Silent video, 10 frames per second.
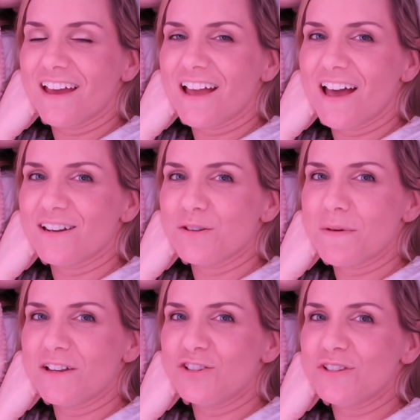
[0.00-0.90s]
that kind
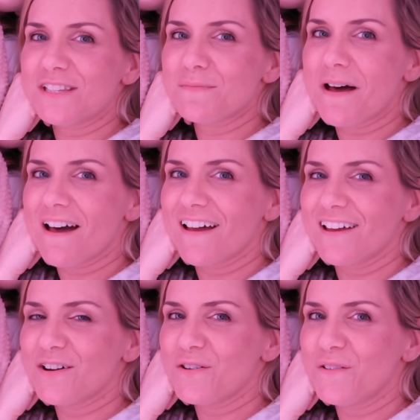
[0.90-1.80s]
of made you
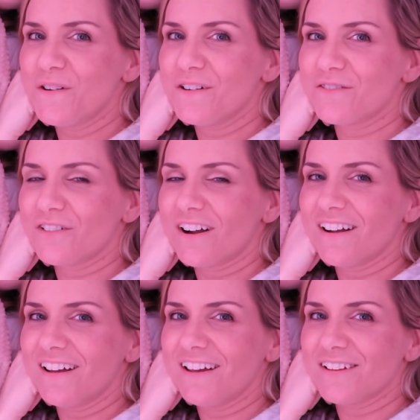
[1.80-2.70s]
smile,
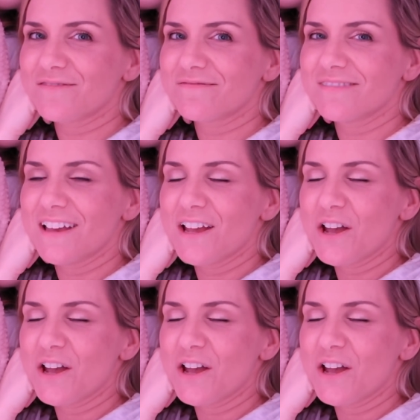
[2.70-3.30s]
right? Yeah.